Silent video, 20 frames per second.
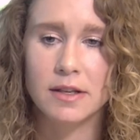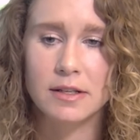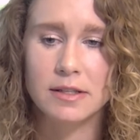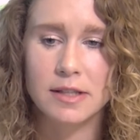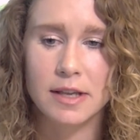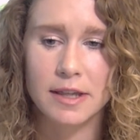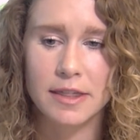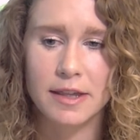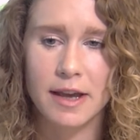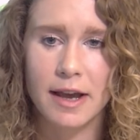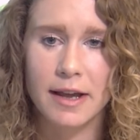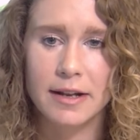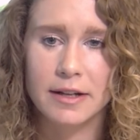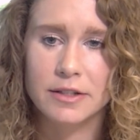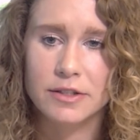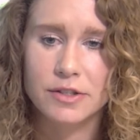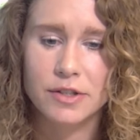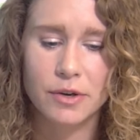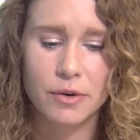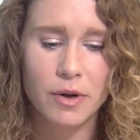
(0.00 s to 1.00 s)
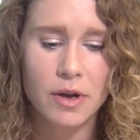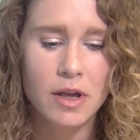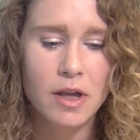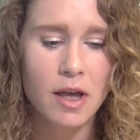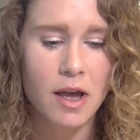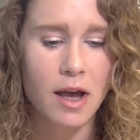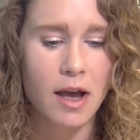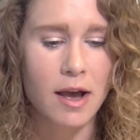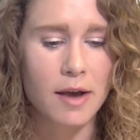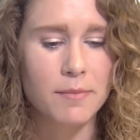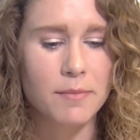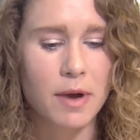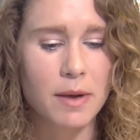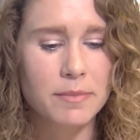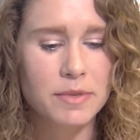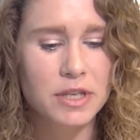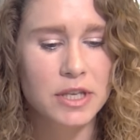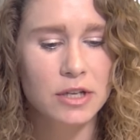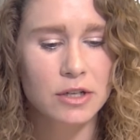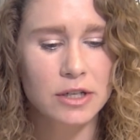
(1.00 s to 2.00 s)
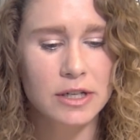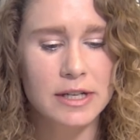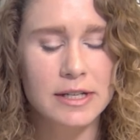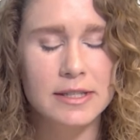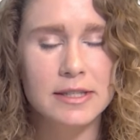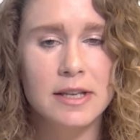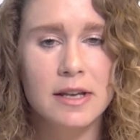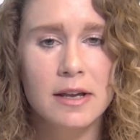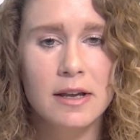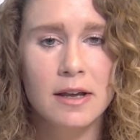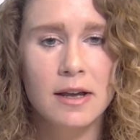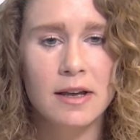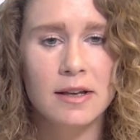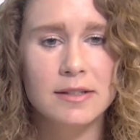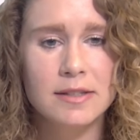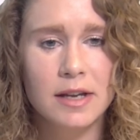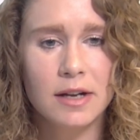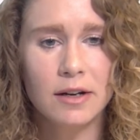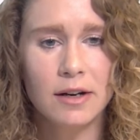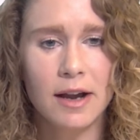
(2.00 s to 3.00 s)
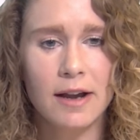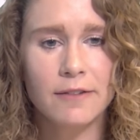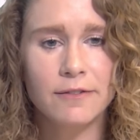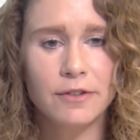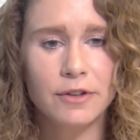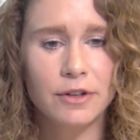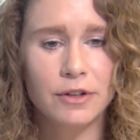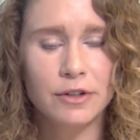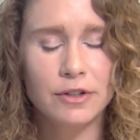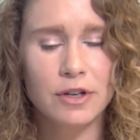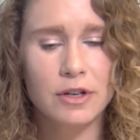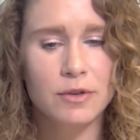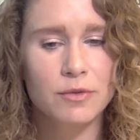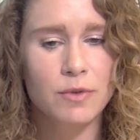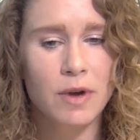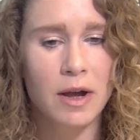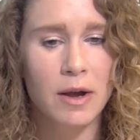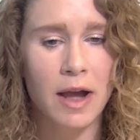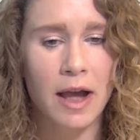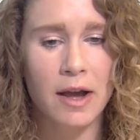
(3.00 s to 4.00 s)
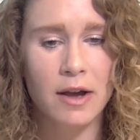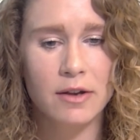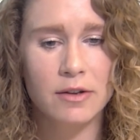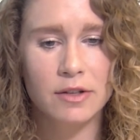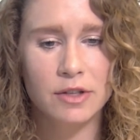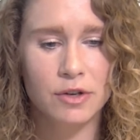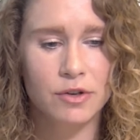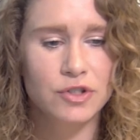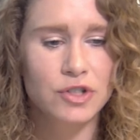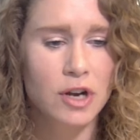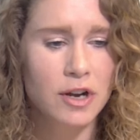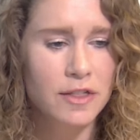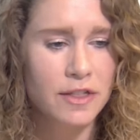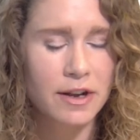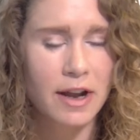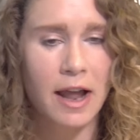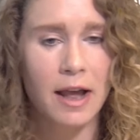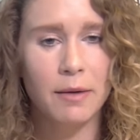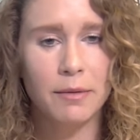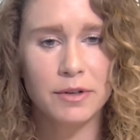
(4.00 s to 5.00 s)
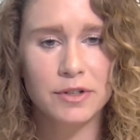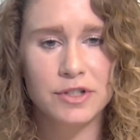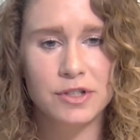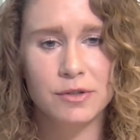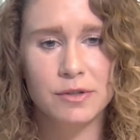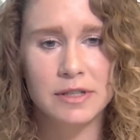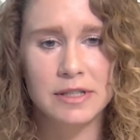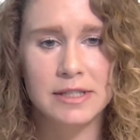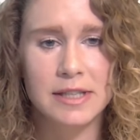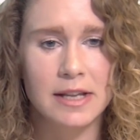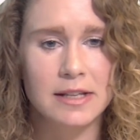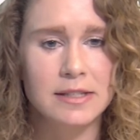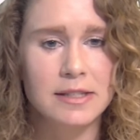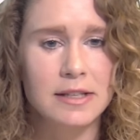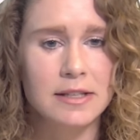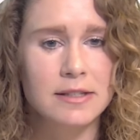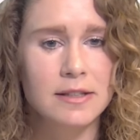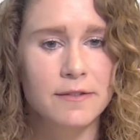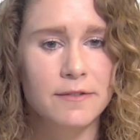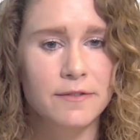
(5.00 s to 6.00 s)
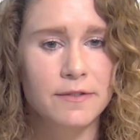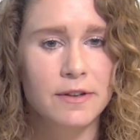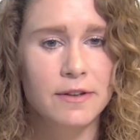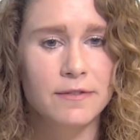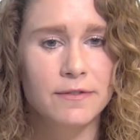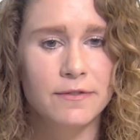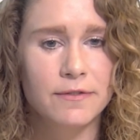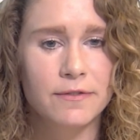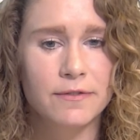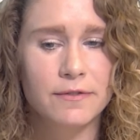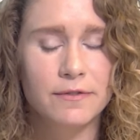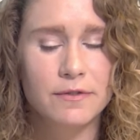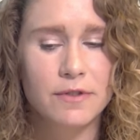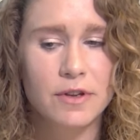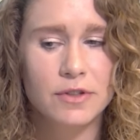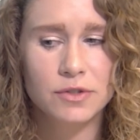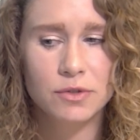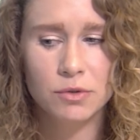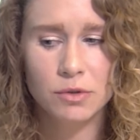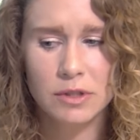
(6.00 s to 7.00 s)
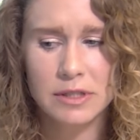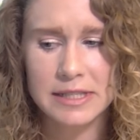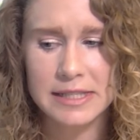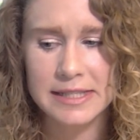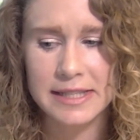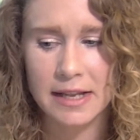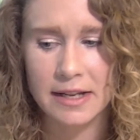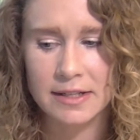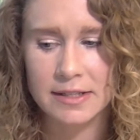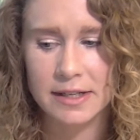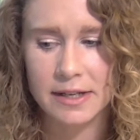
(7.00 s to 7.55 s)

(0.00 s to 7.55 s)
like that. And so I'm curious, is there ever, Jonathan, how would you assess this if a school is sending